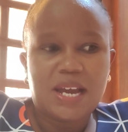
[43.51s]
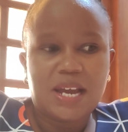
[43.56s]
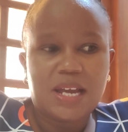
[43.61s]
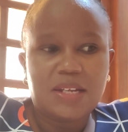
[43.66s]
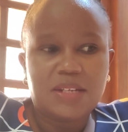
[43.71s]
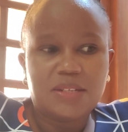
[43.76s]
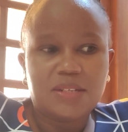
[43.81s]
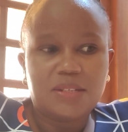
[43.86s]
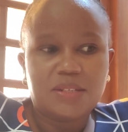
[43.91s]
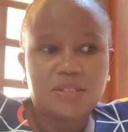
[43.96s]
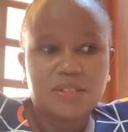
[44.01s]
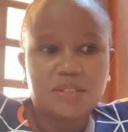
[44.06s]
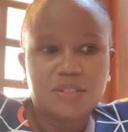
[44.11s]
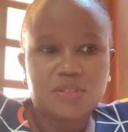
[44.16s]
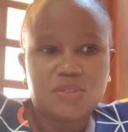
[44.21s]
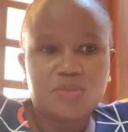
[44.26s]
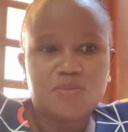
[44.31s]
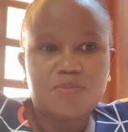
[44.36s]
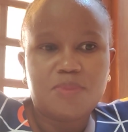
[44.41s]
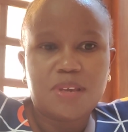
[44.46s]
and
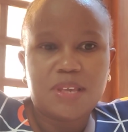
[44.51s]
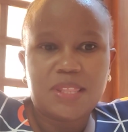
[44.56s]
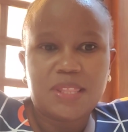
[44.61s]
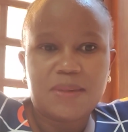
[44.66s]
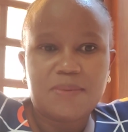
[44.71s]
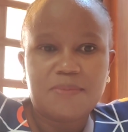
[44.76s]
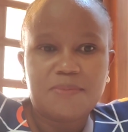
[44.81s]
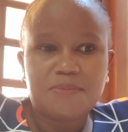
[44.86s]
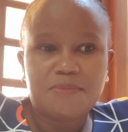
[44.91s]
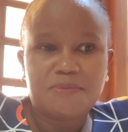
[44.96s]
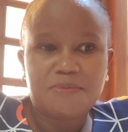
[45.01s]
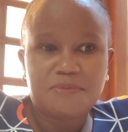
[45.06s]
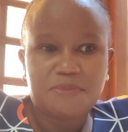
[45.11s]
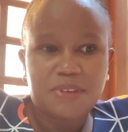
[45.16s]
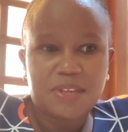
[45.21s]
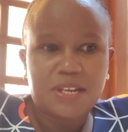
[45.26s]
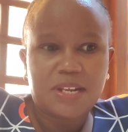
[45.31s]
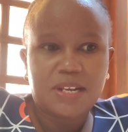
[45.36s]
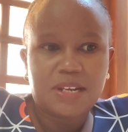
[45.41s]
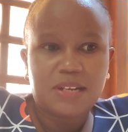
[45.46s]
to make them
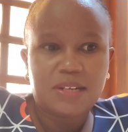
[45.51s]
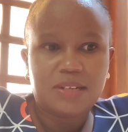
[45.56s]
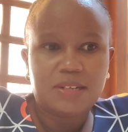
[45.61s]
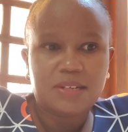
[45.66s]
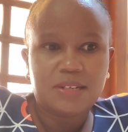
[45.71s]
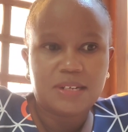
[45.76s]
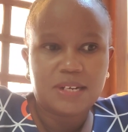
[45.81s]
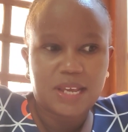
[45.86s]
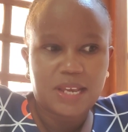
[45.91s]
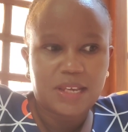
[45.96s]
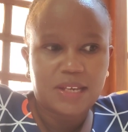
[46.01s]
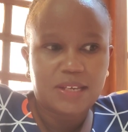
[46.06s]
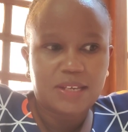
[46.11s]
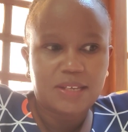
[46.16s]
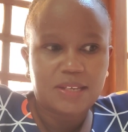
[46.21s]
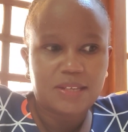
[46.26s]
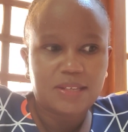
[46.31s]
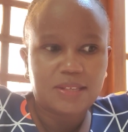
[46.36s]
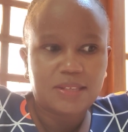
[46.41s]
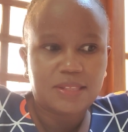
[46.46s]
feel
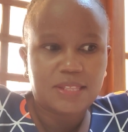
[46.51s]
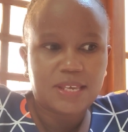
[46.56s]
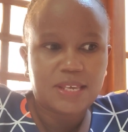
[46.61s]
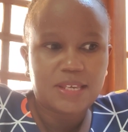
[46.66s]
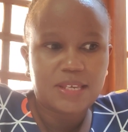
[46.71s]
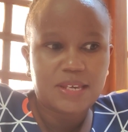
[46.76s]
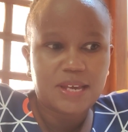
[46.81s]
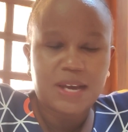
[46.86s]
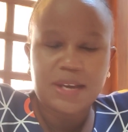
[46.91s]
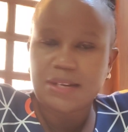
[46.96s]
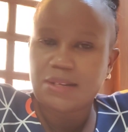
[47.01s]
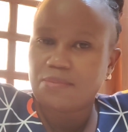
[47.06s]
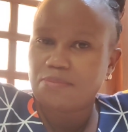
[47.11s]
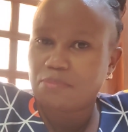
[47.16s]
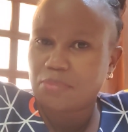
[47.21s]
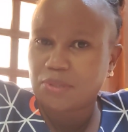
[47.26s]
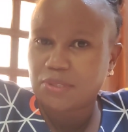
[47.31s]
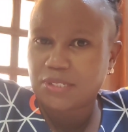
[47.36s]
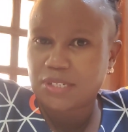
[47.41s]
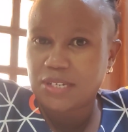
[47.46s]
like they are
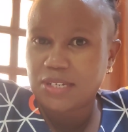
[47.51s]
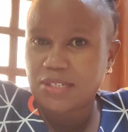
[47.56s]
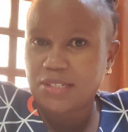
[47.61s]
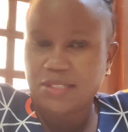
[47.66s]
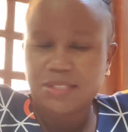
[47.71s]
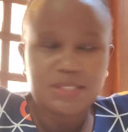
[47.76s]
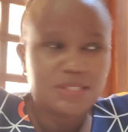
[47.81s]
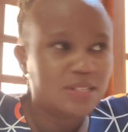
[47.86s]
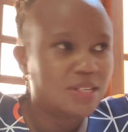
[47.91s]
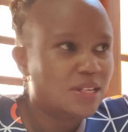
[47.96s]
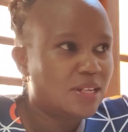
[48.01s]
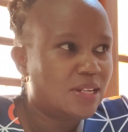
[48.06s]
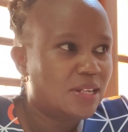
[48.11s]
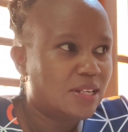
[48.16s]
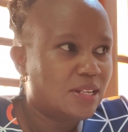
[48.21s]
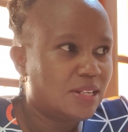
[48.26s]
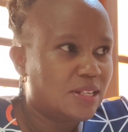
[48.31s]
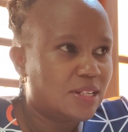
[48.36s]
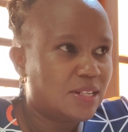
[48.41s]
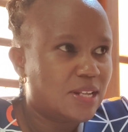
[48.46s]
important,
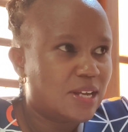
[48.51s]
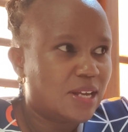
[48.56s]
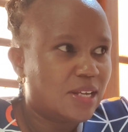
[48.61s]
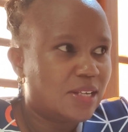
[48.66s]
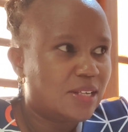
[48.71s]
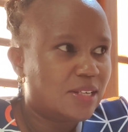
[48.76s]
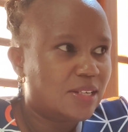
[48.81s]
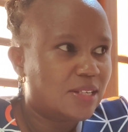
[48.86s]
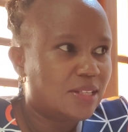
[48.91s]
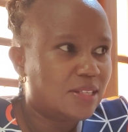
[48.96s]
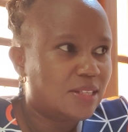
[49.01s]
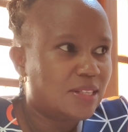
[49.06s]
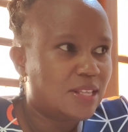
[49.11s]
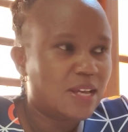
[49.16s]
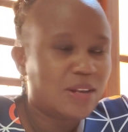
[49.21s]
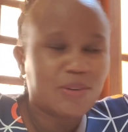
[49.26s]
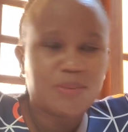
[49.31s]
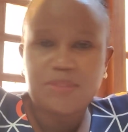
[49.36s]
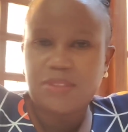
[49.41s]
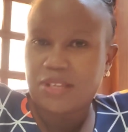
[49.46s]
like
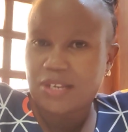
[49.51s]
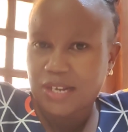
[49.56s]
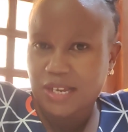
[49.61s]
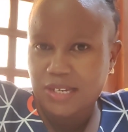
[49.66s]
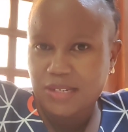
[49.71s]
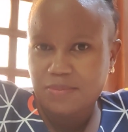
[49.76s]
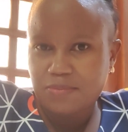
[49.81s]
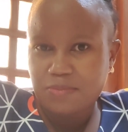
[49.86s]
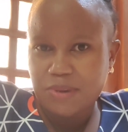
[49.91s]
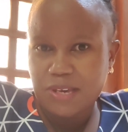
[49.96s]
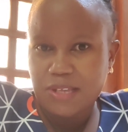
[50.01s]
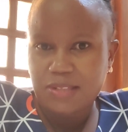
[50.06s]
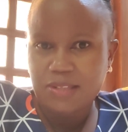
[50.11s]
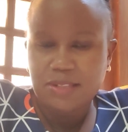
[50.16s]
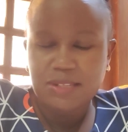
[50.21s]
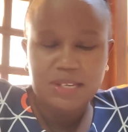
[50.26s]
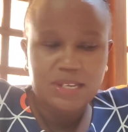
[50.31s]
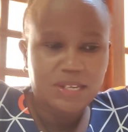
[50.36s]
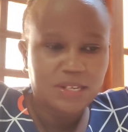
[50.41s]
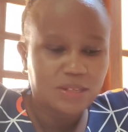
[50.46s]
they are on the right path,
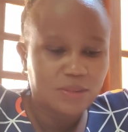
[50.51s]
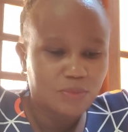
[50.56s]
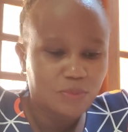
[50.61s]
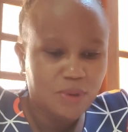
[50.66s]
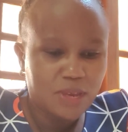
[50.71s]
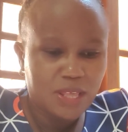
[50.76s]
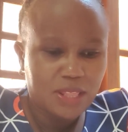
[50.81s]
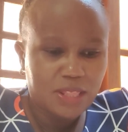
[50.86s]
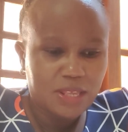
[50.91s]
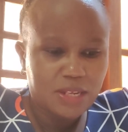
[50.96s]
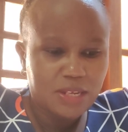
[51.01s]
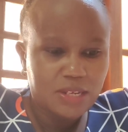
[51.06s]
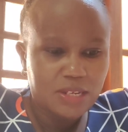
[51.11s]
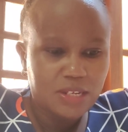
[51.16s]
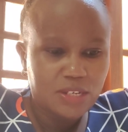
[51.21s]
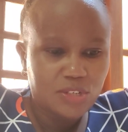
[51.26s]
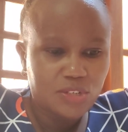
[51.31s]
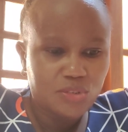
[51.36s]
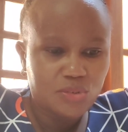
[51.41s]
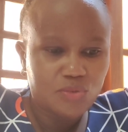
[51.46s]
and where they
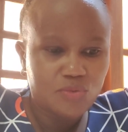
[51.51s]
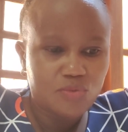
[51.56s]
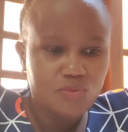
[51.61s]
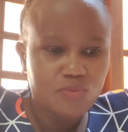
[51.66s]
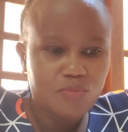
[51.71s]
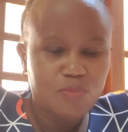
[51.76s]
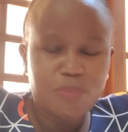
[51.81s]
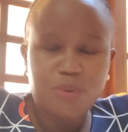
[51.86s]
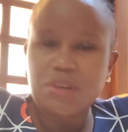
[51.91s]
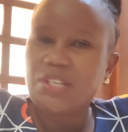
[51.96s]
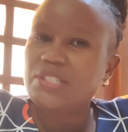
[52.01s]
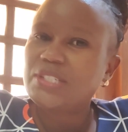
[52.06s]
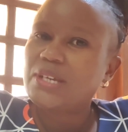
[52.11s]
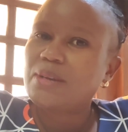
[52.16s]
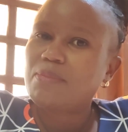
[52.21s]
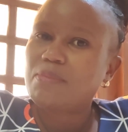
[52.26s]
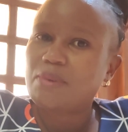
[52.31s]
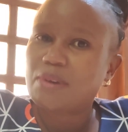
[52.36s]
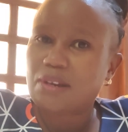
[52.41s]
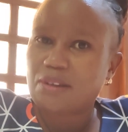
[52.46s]
need to
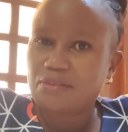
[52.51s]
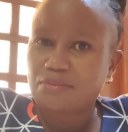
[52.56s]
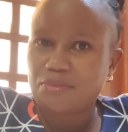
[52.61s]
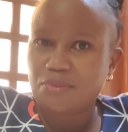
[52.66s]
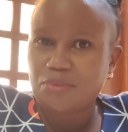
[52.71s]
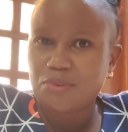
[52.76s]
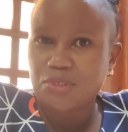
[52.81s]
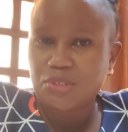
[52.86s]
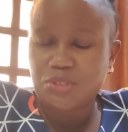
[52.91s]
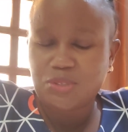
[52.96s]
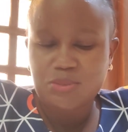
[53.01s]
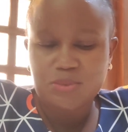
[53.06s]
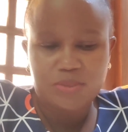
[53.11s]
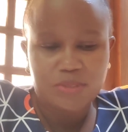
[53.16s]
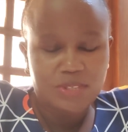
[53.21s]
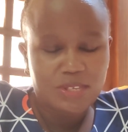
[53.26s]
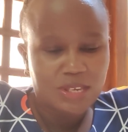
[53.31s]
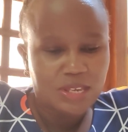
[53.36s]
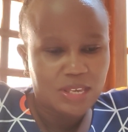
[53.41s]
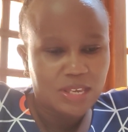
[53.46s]
polish up on a few
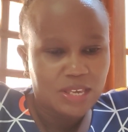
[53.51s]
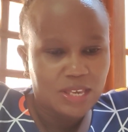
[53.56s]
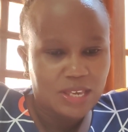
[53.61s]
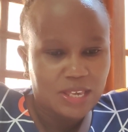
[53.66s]
issues,